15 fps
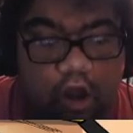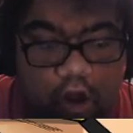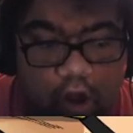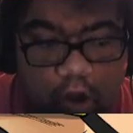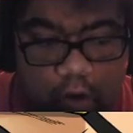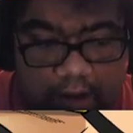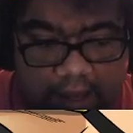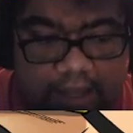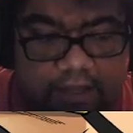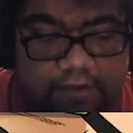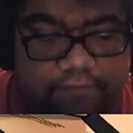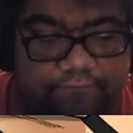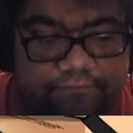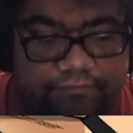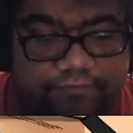Okay.
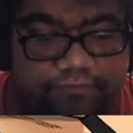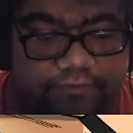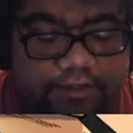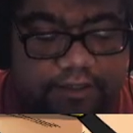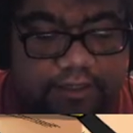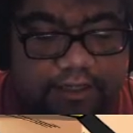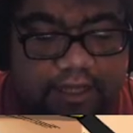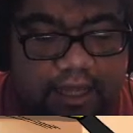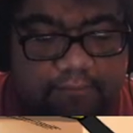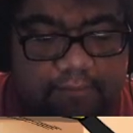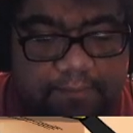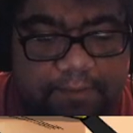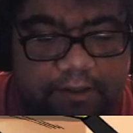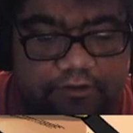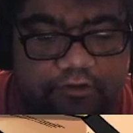I
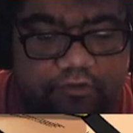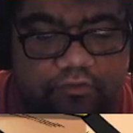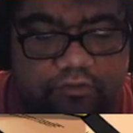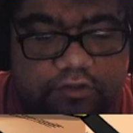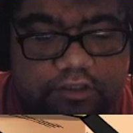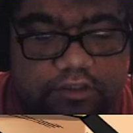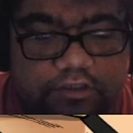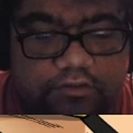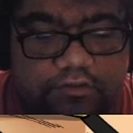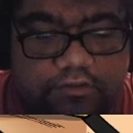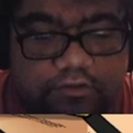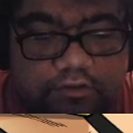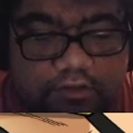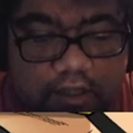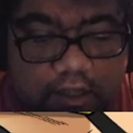might be a little
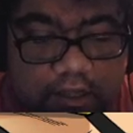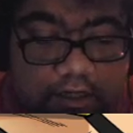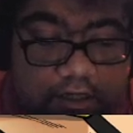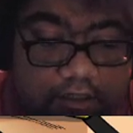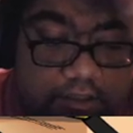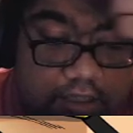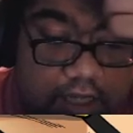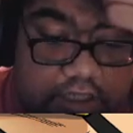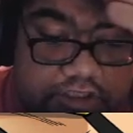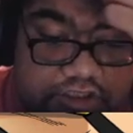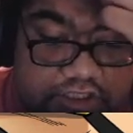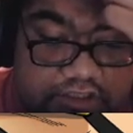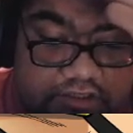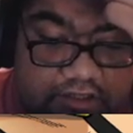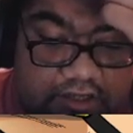
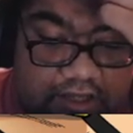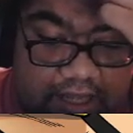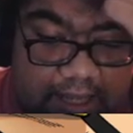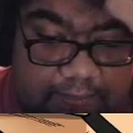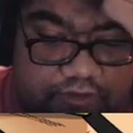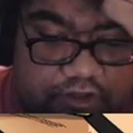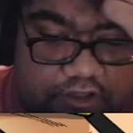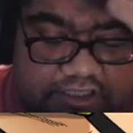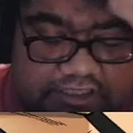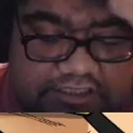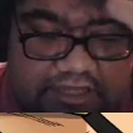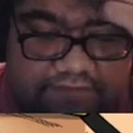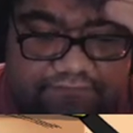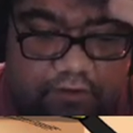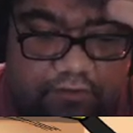concussion. I'm struggling to
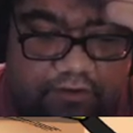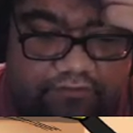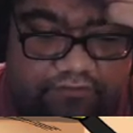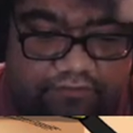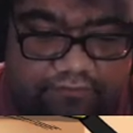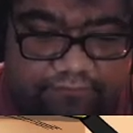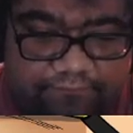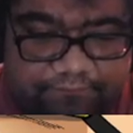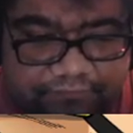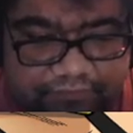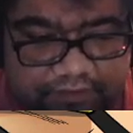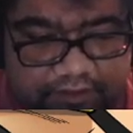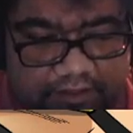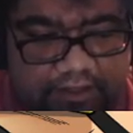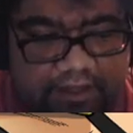stay focused.
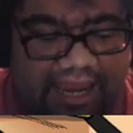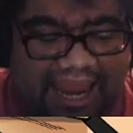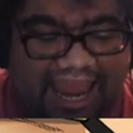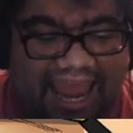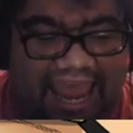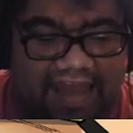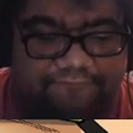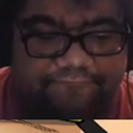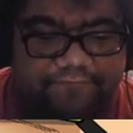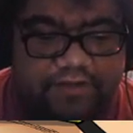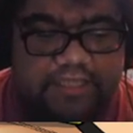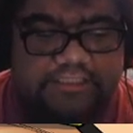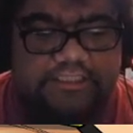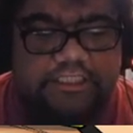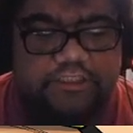At
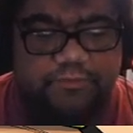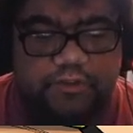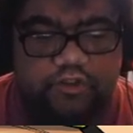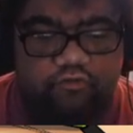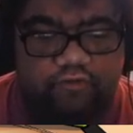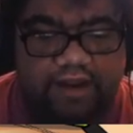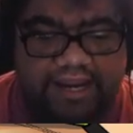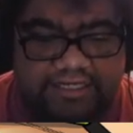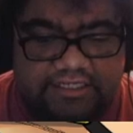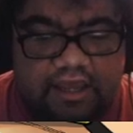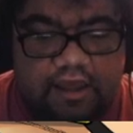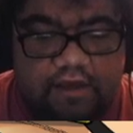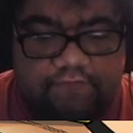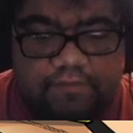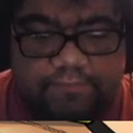first, this was great.
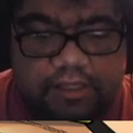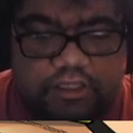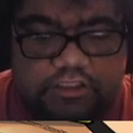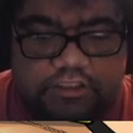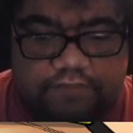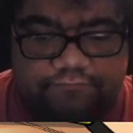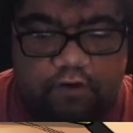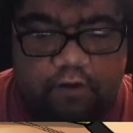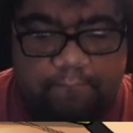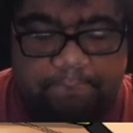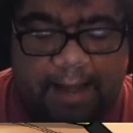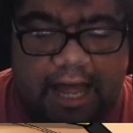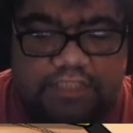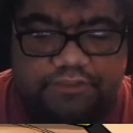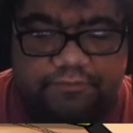Familiars could form
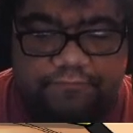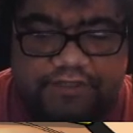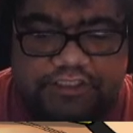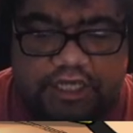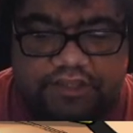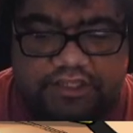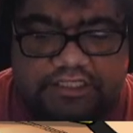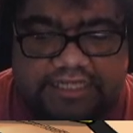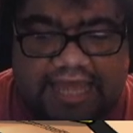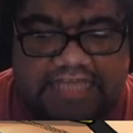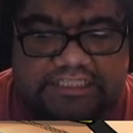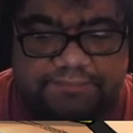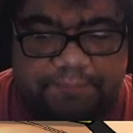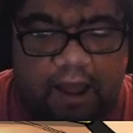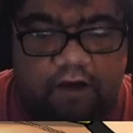bonds with each other to
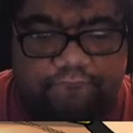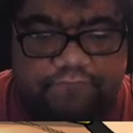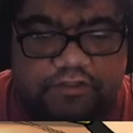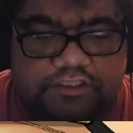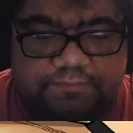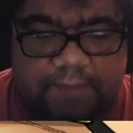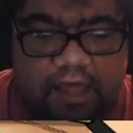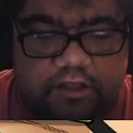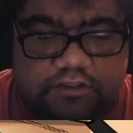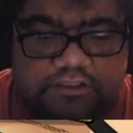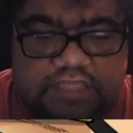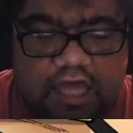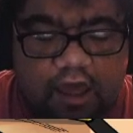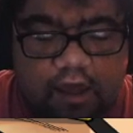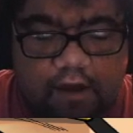cast powerful spells.